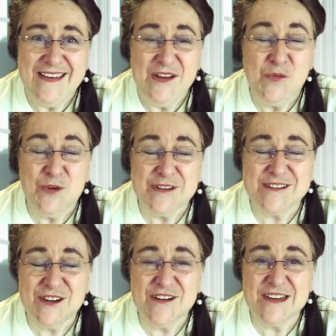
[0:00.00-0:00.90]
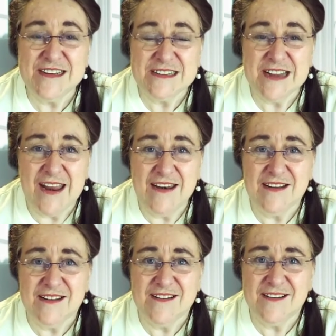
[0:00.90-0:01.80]
It was not
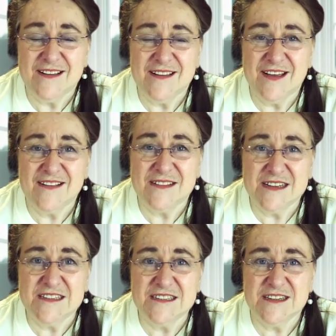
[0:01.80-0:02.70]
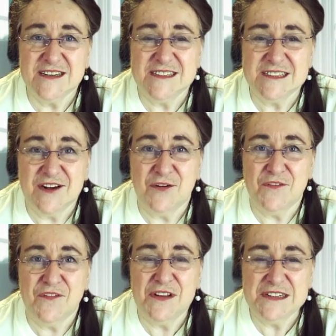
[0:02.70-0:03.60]
intended that this itself
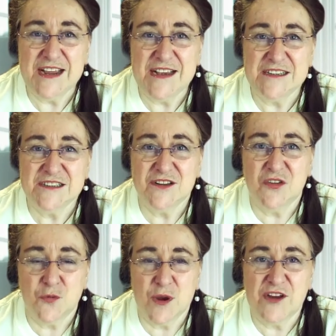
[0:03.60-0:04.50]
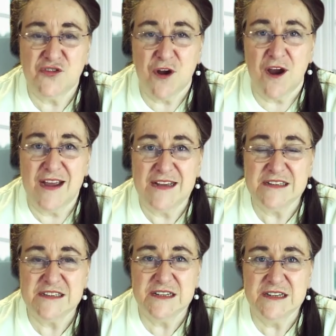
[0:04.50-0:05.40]
takes 3
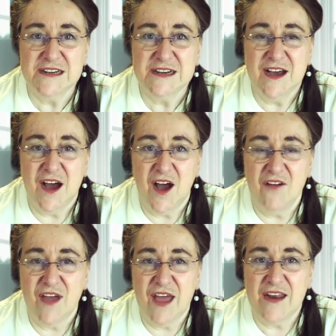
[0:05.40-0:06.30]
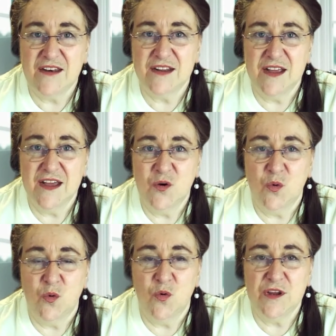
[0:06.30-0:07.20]
tries. I've had
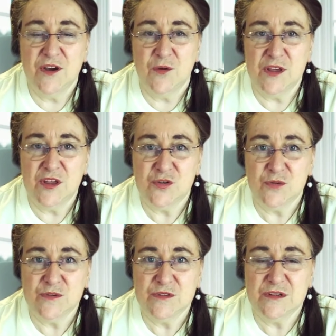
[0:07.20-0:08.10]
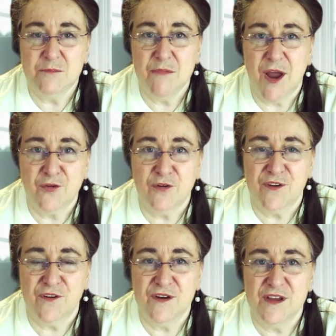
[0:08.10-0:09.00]
audio issues,
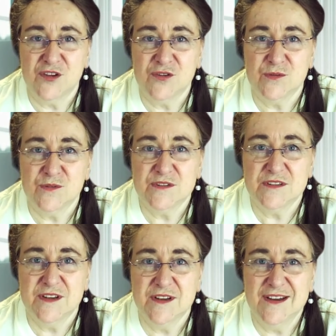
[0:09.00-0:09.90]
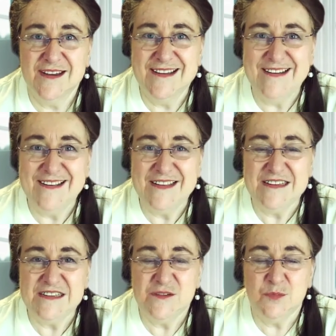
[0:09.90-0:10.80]
microphone issues.
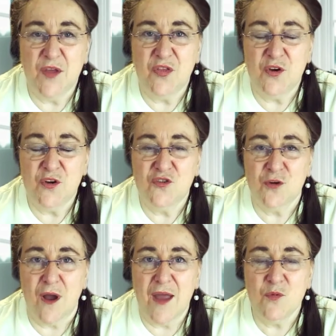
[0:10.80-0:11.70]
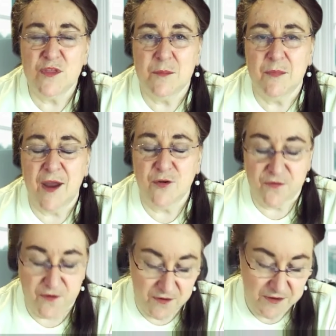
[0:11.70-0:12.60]
This is my third try with the
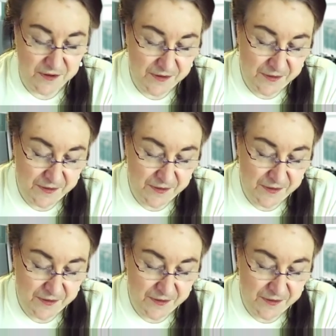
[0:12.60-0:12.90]
microphone.